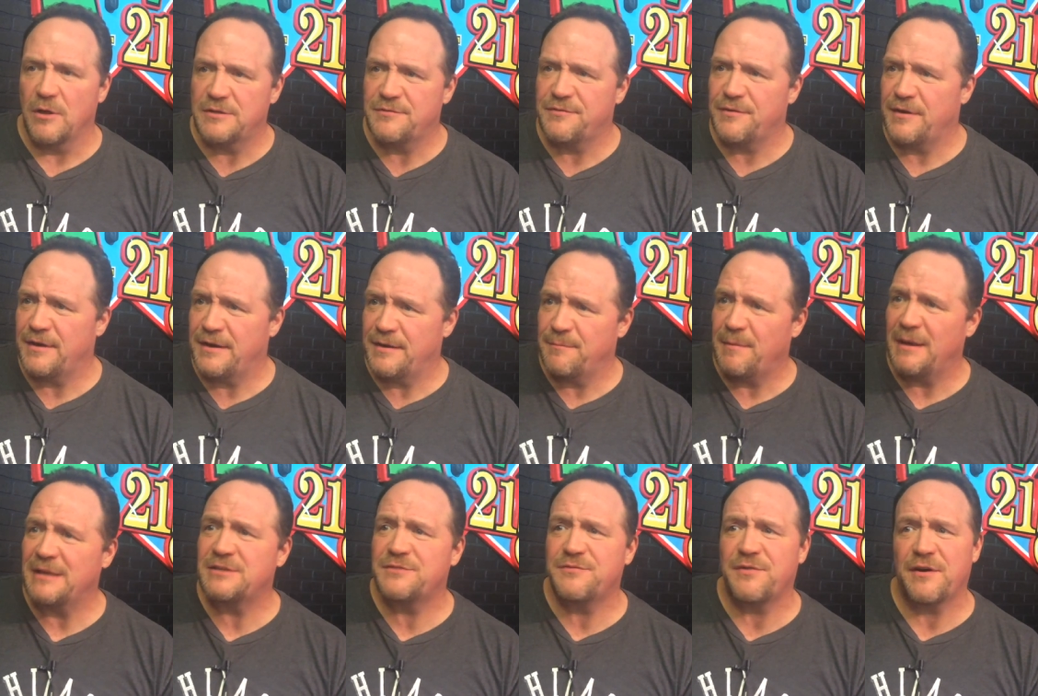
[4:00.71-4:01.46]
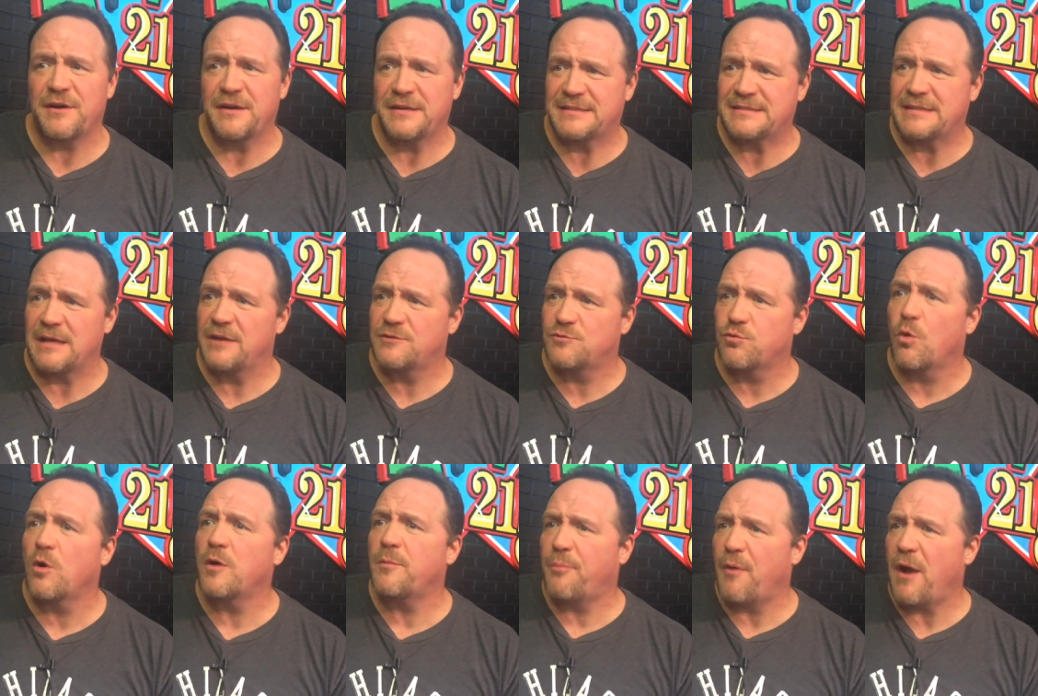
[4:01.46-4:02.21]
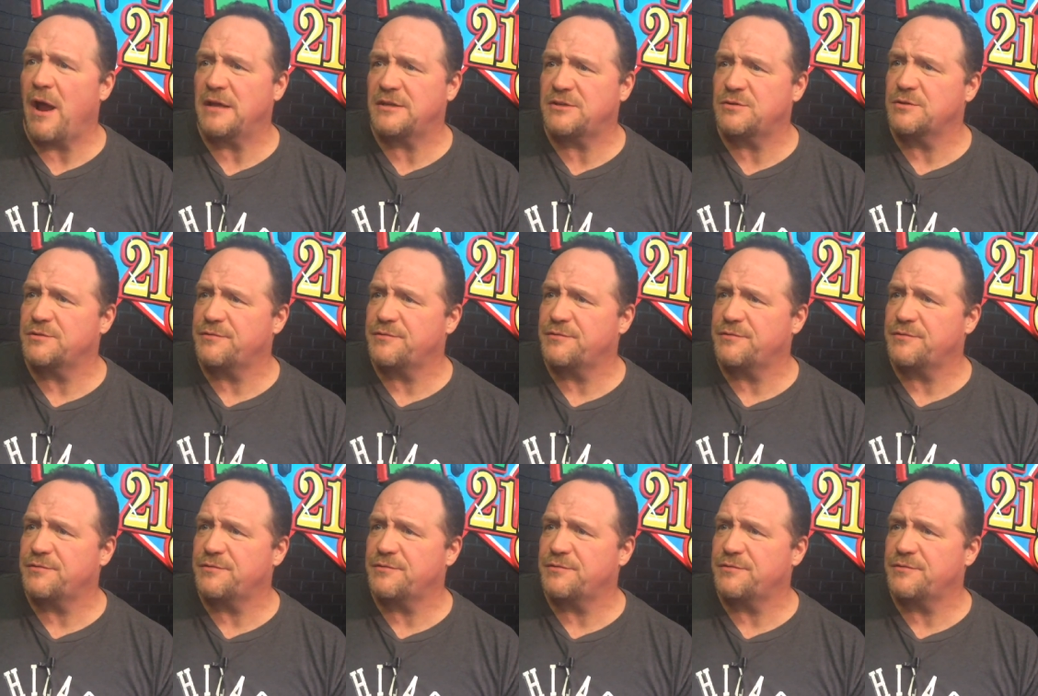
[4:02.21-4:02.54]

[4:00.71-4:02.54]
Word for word: It's very mine's very it's WordPress.